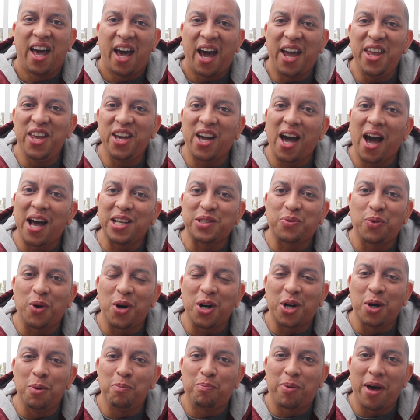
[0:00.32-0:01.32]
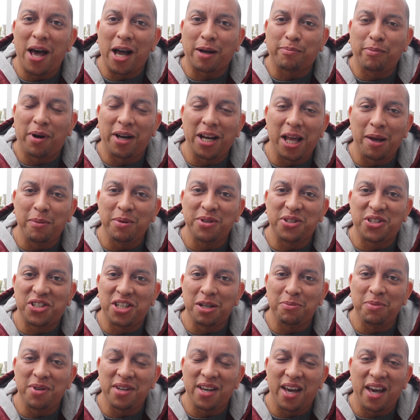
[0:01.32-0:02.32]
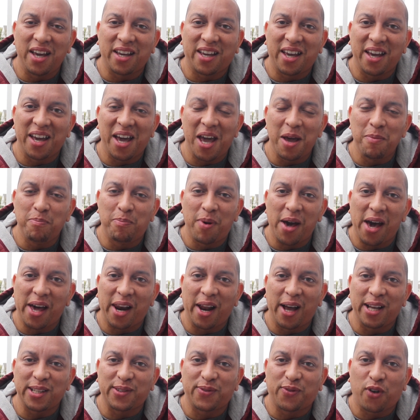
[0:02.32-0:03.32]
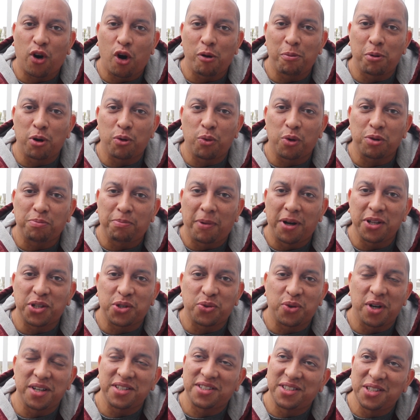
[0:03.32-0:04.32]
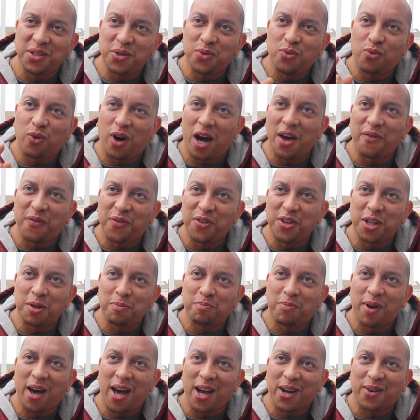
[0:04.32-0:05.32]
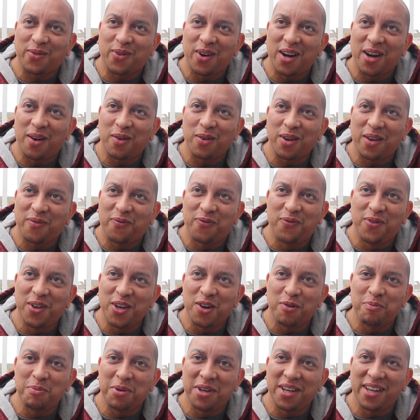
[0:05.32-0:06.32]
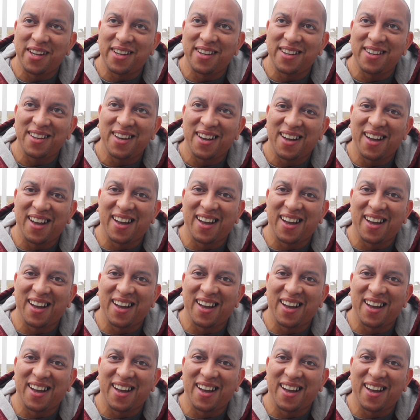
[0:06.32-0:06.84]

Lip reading: Hey you guys, welcome back. My name is Jimmy, aka Badass Farmer, with my trusting wife in the background filming.